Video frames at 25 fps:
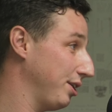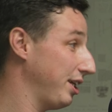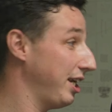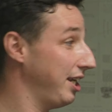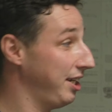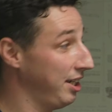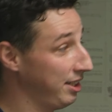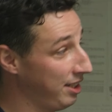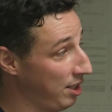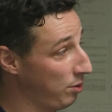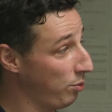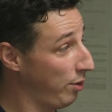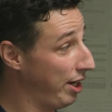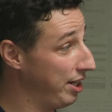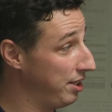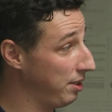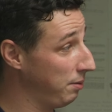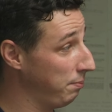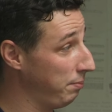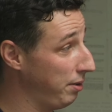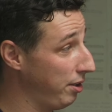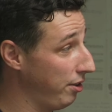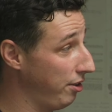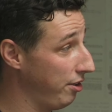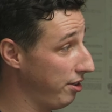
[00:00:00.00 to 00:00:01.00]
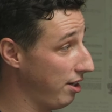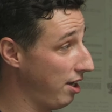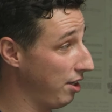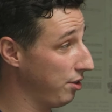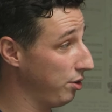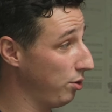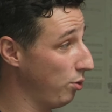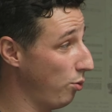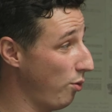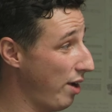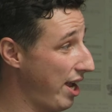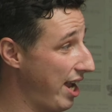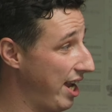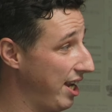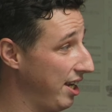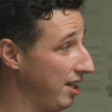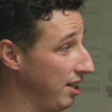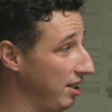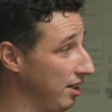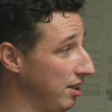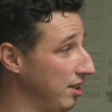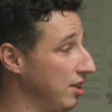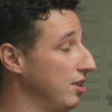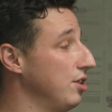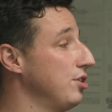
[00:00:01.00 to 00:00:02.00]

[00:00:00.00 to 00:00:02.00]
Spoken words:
getting that waiting period out the way